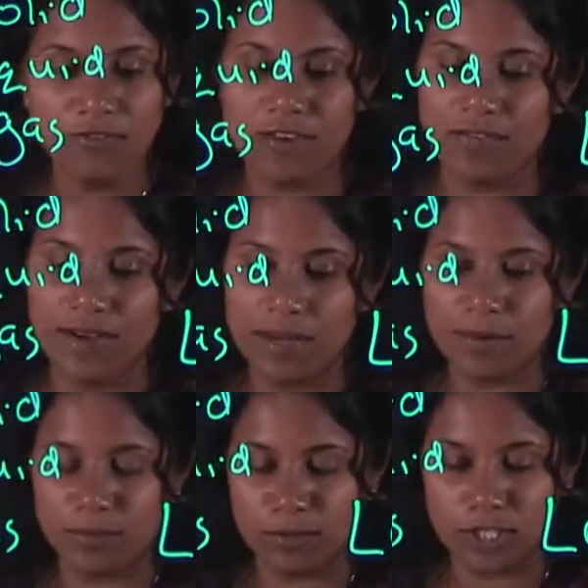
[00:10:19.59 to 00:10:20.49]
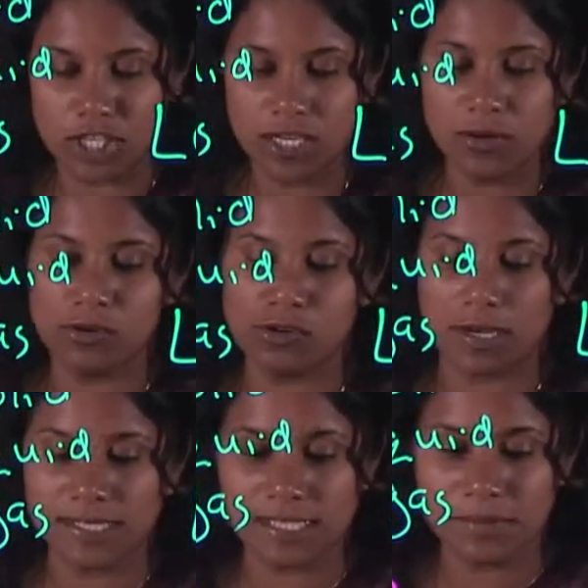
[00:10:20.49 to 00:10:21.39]
of definite proportion or
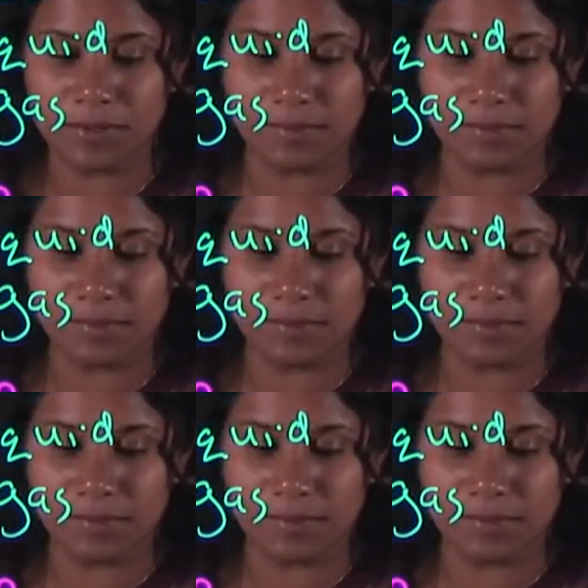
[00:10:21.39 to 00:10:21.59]
constant